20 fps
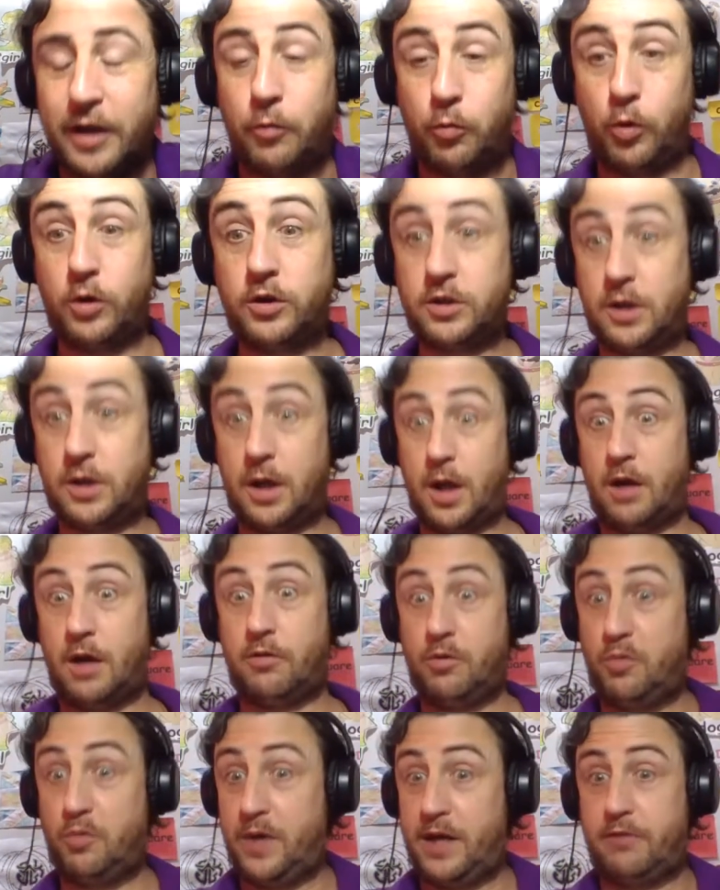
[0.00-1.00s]
What's Clara
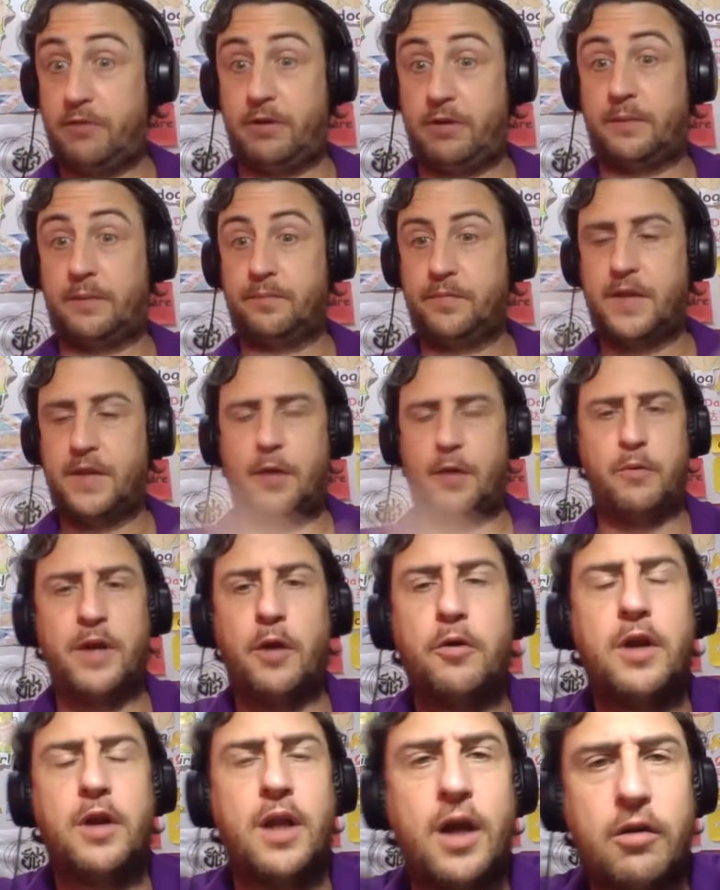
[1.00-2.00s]
wearing? Now we know
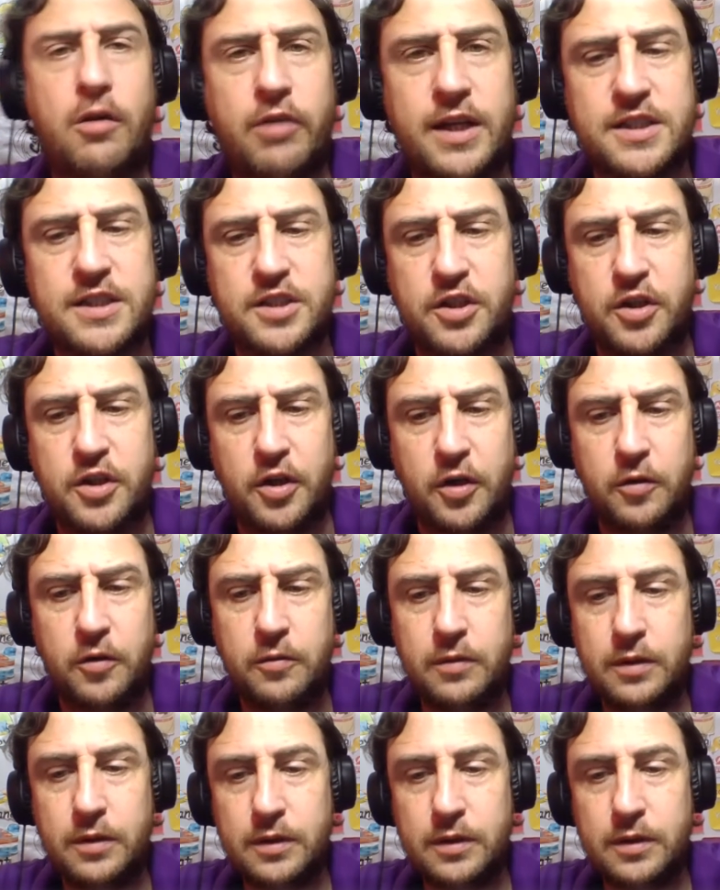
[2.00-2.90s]
Clara is a girl,